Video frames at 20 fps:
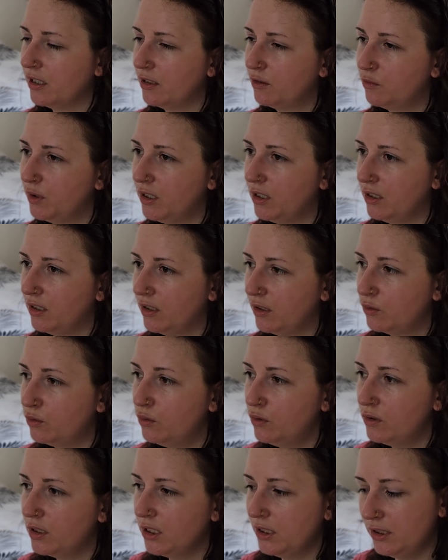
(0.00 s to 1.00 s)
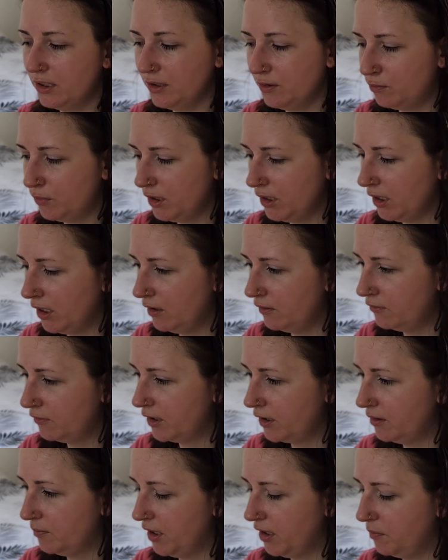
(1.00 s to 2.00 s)
We cook and then we have
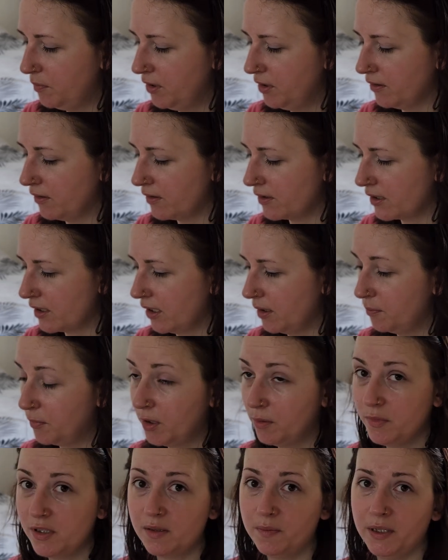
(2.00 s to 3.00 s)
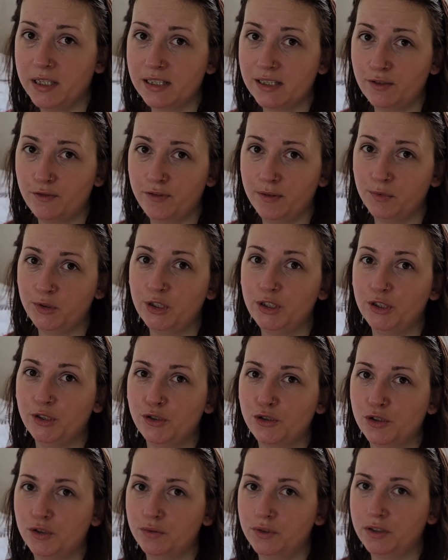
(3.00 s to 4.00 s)
ready-made meals. And I promised myself I'm gonna
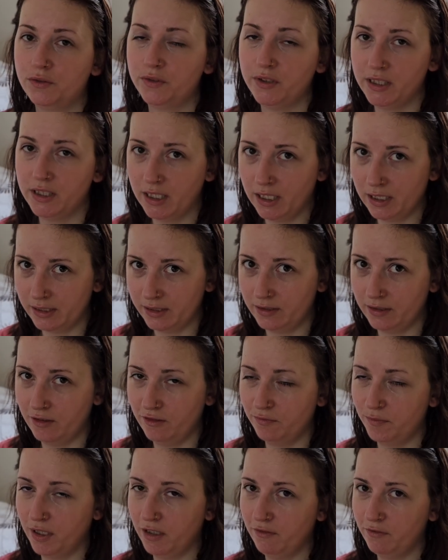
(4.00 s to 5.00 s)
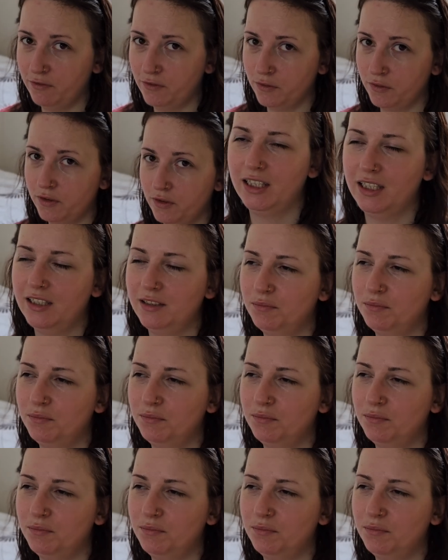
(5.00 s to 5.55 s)
show the reality of my food.